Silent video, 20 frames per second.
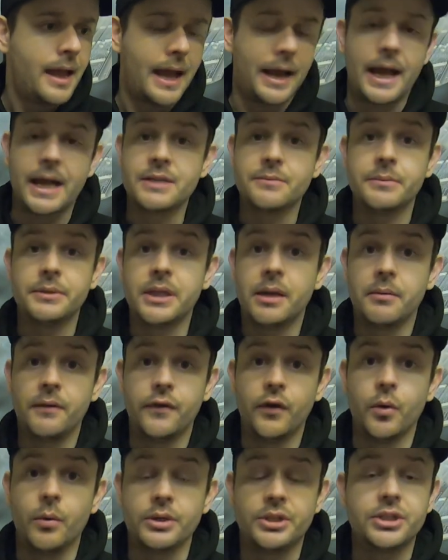and it hasn't been done
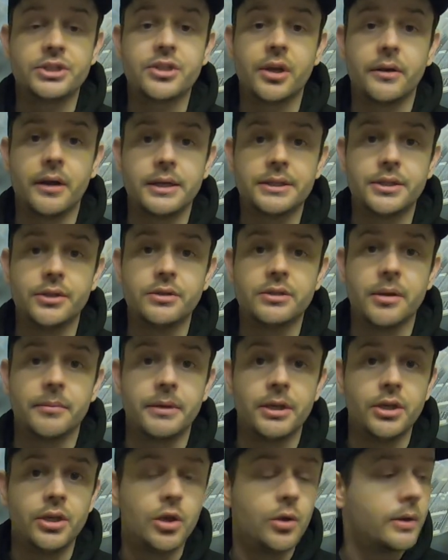before, which is so nice to do
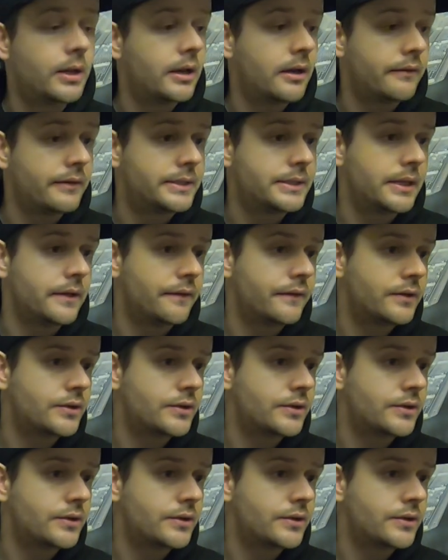something new and innovative.